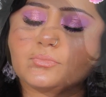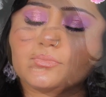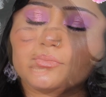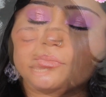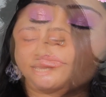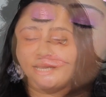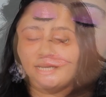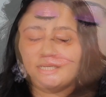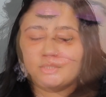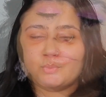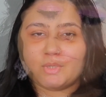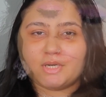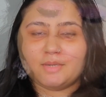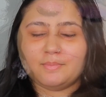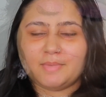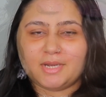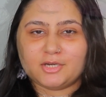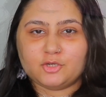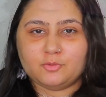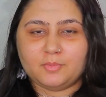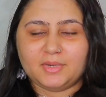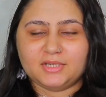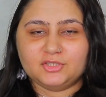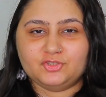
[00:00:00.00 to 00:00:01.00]
Hey guys, welcome
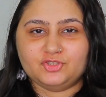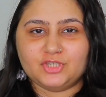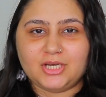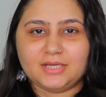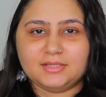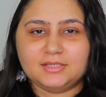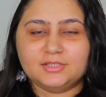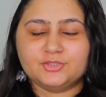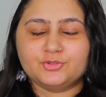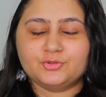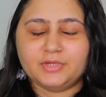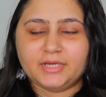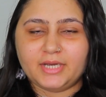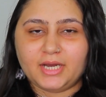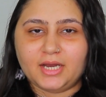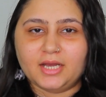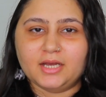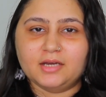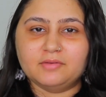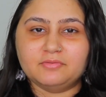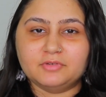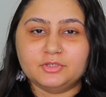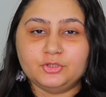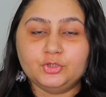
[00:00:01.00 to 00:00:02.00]
back to my channel. Today I
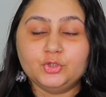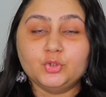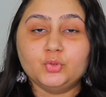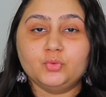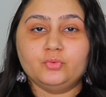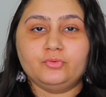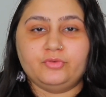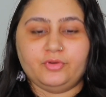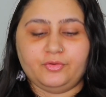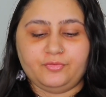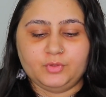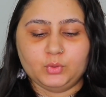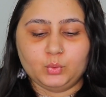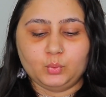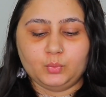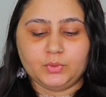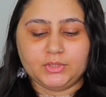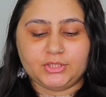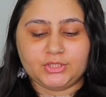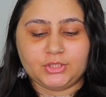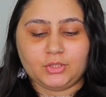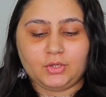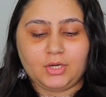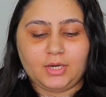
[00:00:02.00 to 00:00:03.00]
have a new review
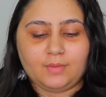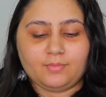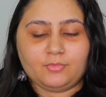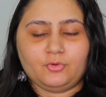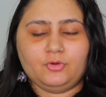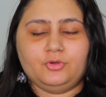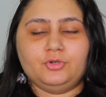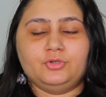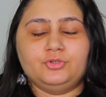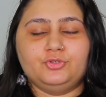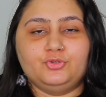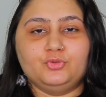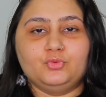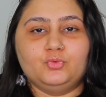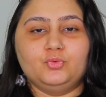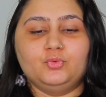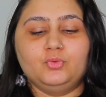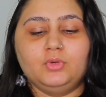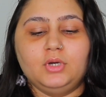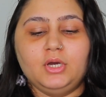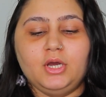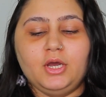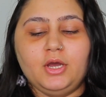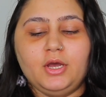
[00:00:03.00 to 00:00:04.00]
video. I'm going to
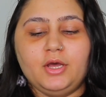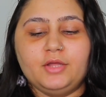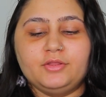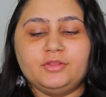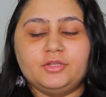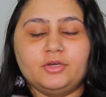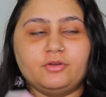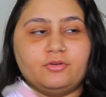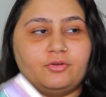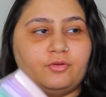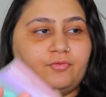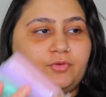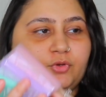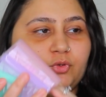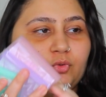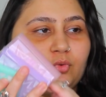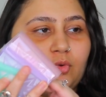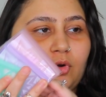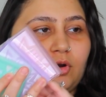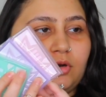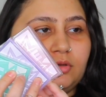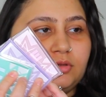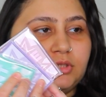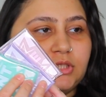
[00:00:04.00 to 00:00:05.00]
do the
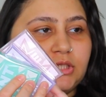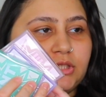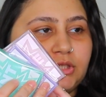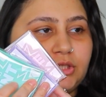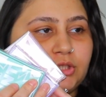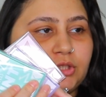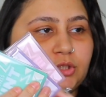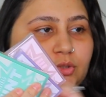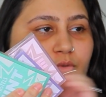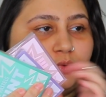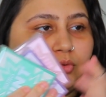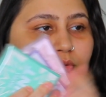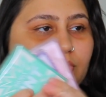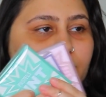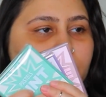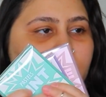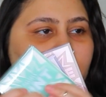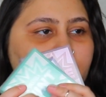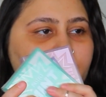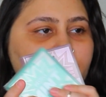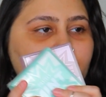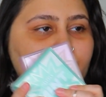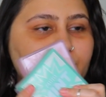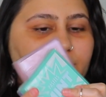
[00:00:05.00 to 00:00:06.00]
review on the new
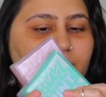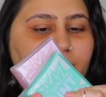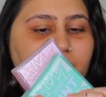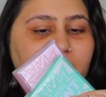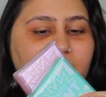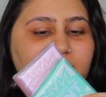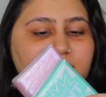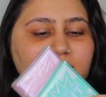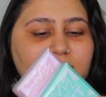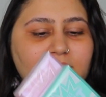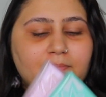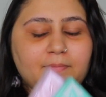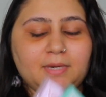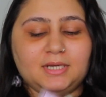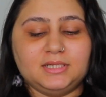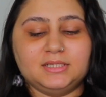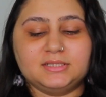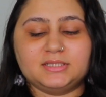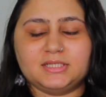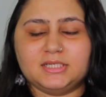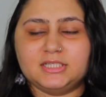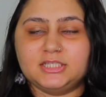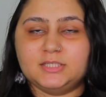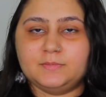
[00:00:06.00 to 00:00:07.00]
Huda Beauty pastel
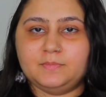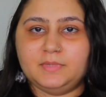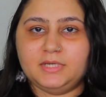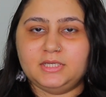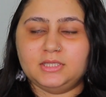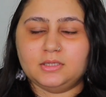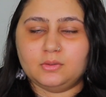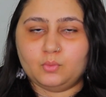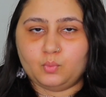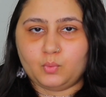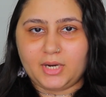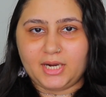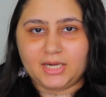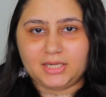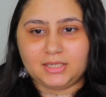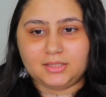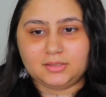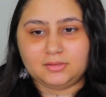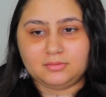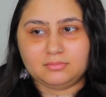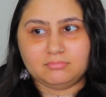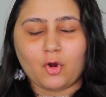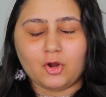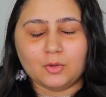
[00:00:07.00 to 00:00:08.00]
palettes. It's been a
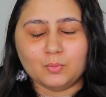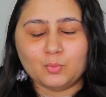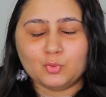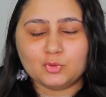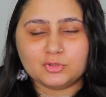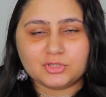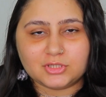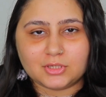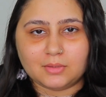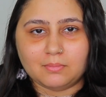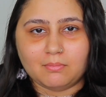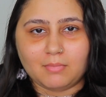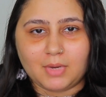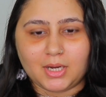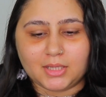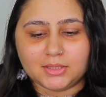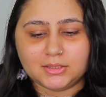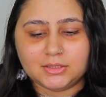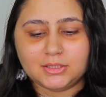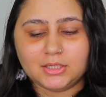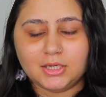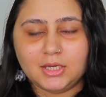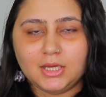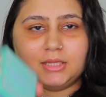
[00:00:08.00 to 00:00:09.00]
while, almost a
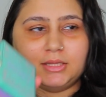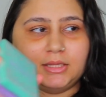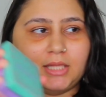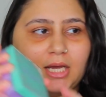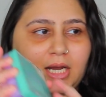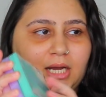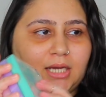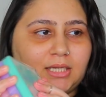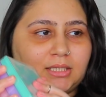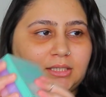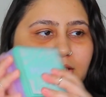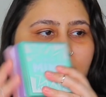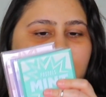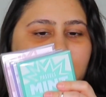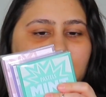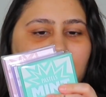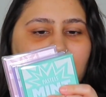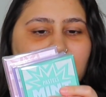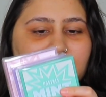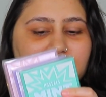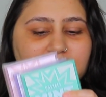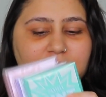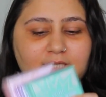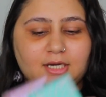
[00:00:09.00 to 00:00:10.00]
month that it
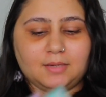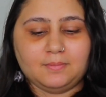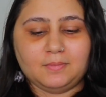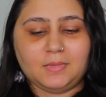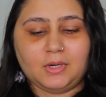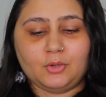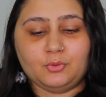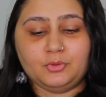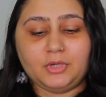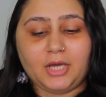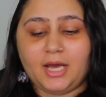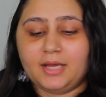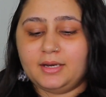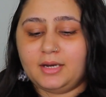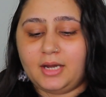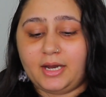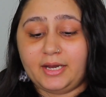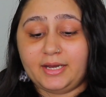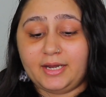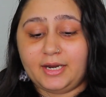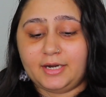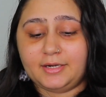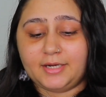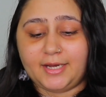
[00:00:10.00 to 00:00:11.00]
has come out, and
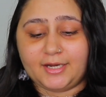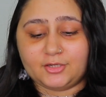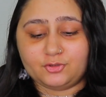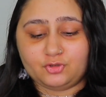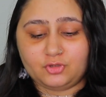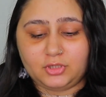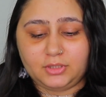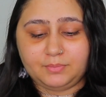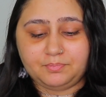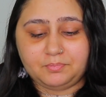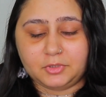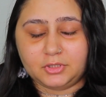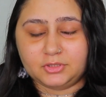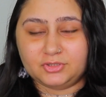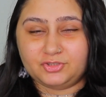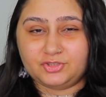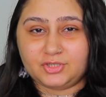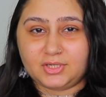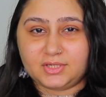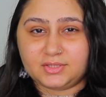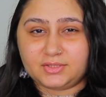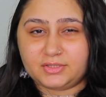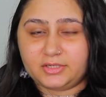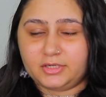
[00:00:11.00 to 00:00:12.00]
I had actually
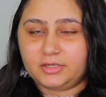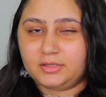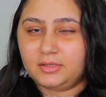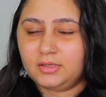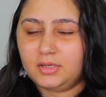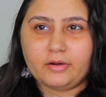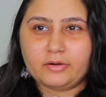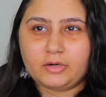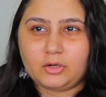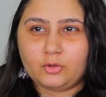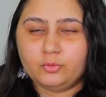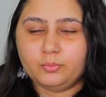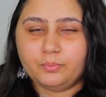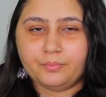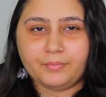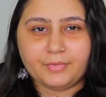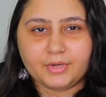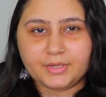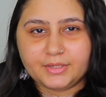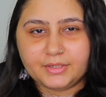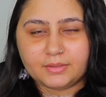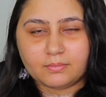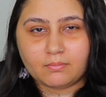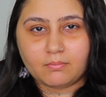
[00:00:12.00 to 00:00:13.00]
purchased it around
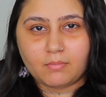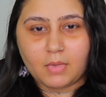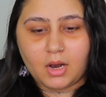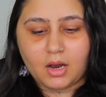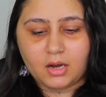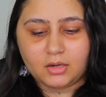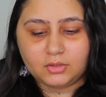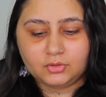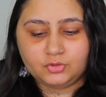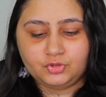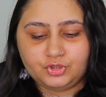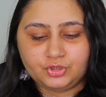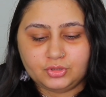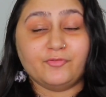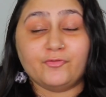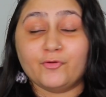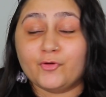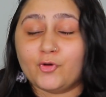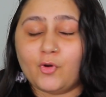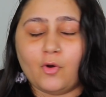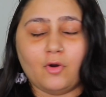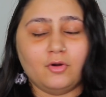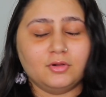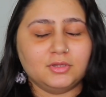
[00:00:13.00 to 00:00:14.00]
mid-March
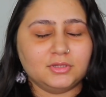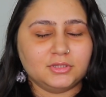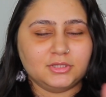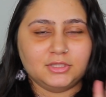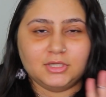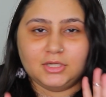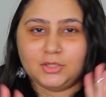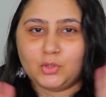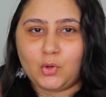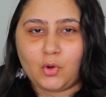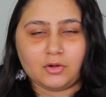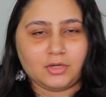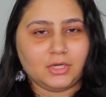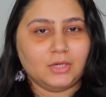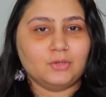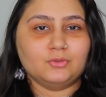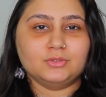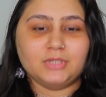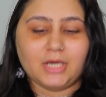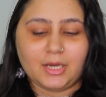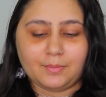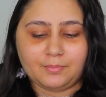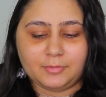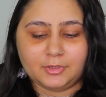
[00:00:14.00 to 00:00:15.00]
before all the
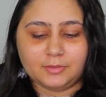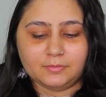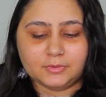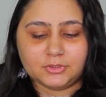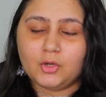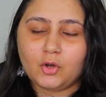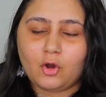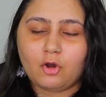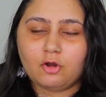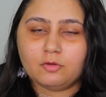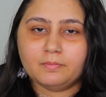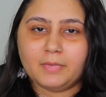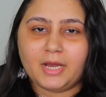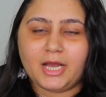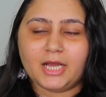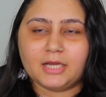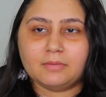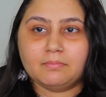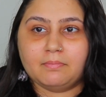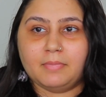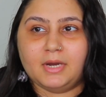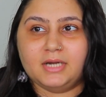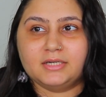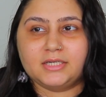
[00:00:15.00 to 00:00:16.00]
lockdown happened long
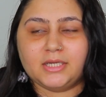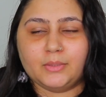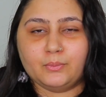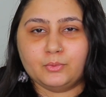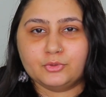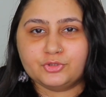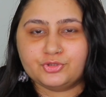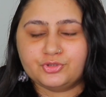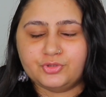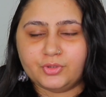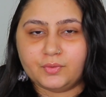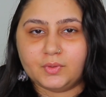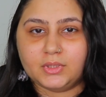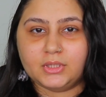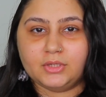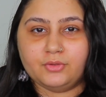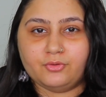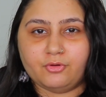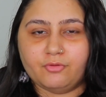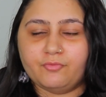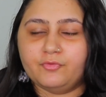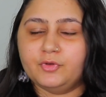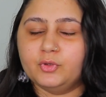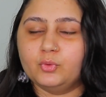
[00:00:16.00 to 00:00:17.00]
back, but I was doing
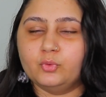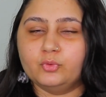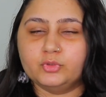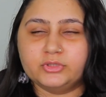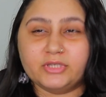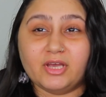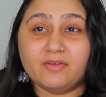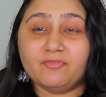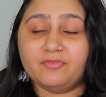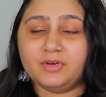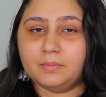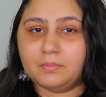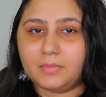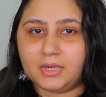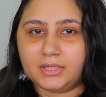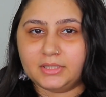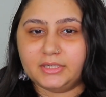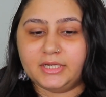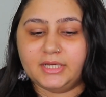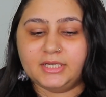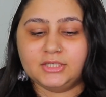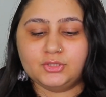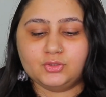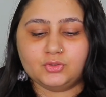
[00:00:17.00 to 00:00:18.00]
reviews every
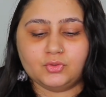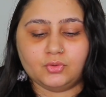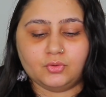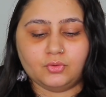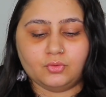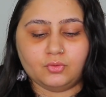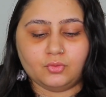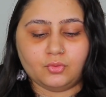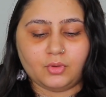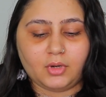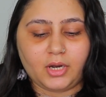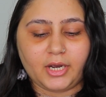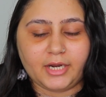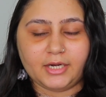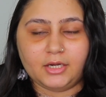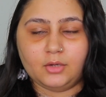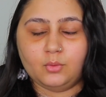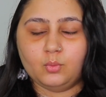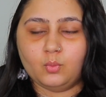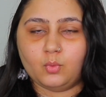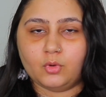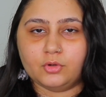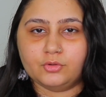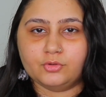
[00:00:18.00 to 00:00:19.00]
Monday, so I
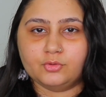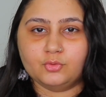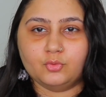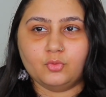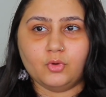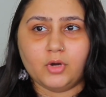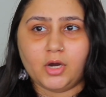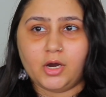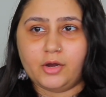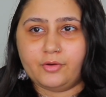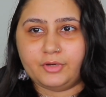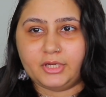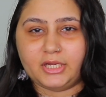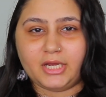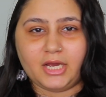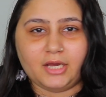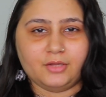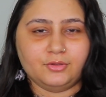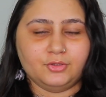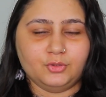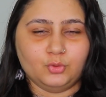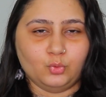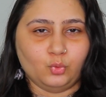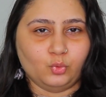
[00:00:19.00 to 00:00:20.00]
didn't want to hurry
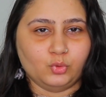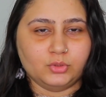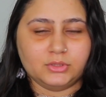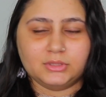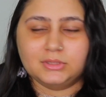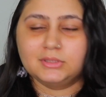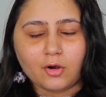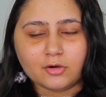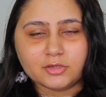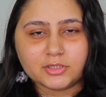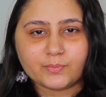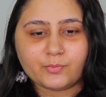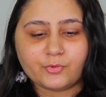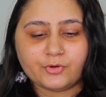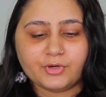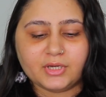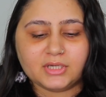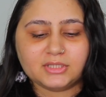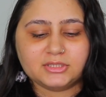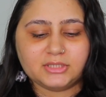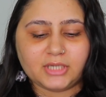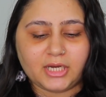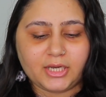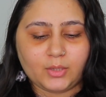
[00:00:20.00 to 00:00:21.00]
and use all the
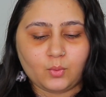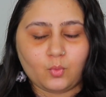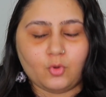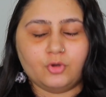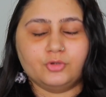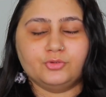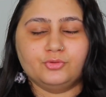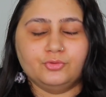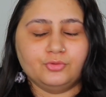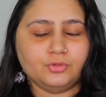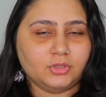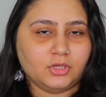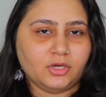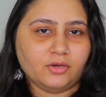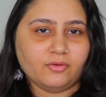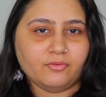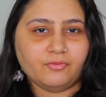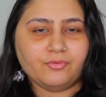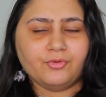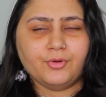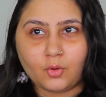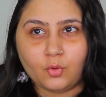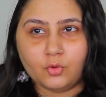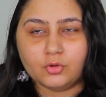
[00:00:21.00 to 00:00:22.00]
products. I want to
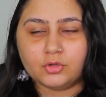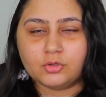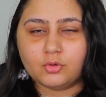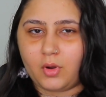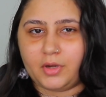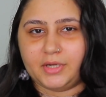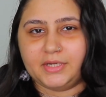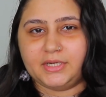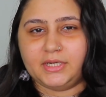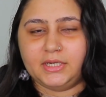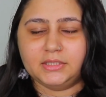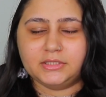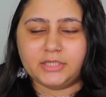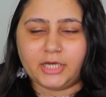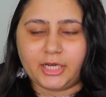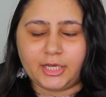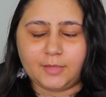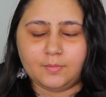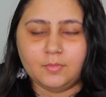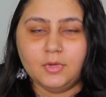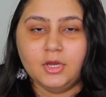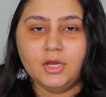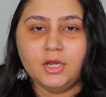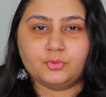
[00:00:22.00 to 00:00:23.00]
give good quality
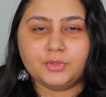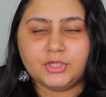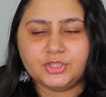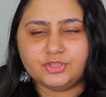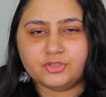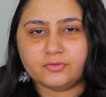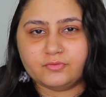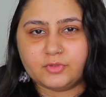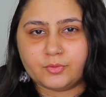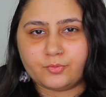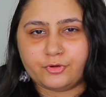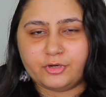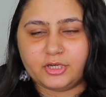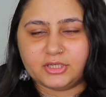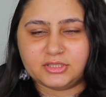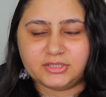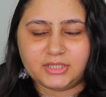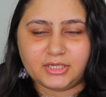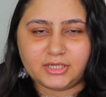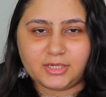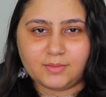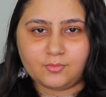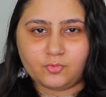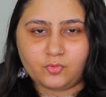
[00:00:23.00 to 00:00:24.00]
time to each of the products
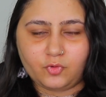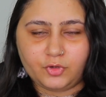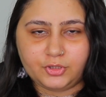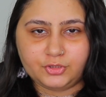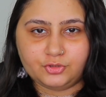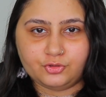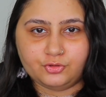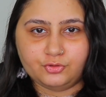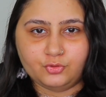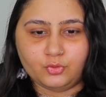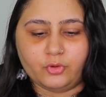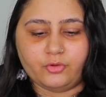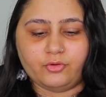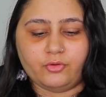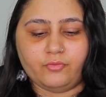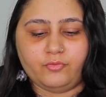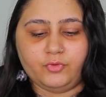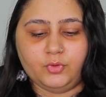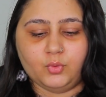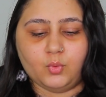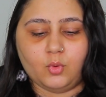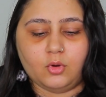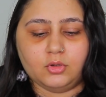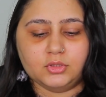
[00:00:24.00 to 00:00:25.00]
that I'm going to do a
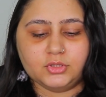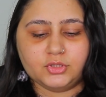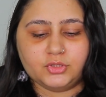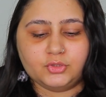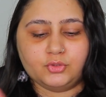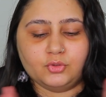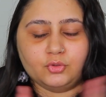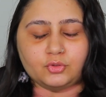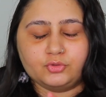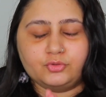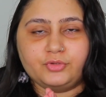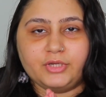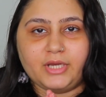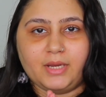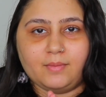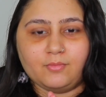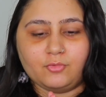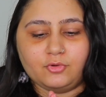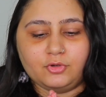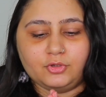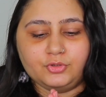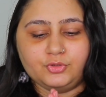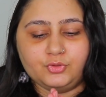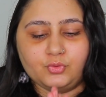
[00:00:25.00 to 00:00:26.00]
review on. So today
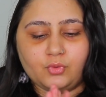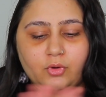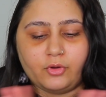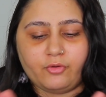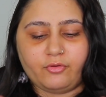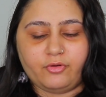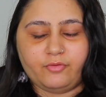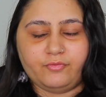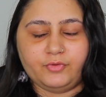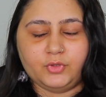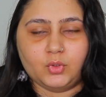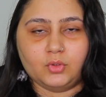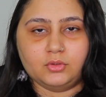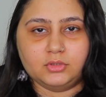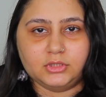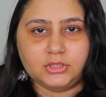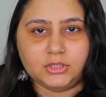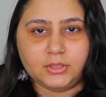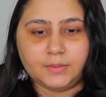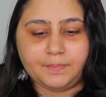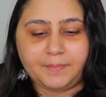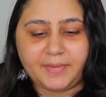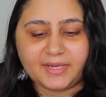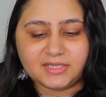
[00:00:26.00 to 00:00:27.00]
I'm going to do a review on
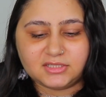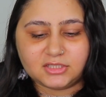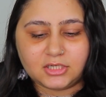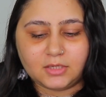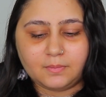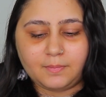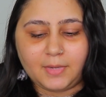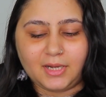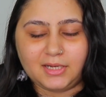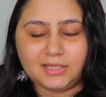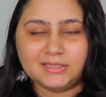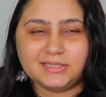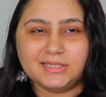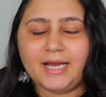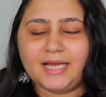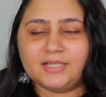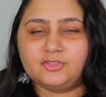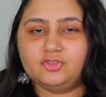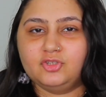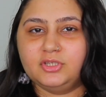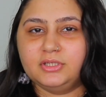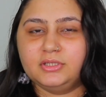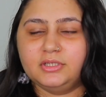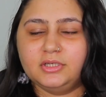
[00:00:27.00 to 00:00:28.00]
the pastel palettes. I
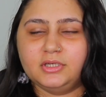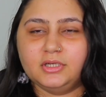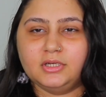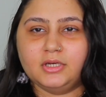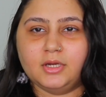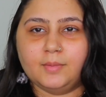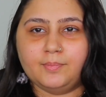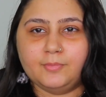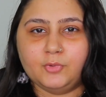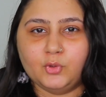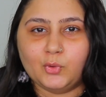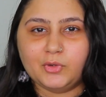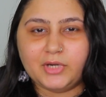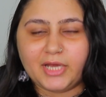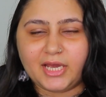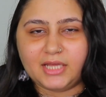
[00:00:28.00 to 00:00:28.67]
actually didn't upload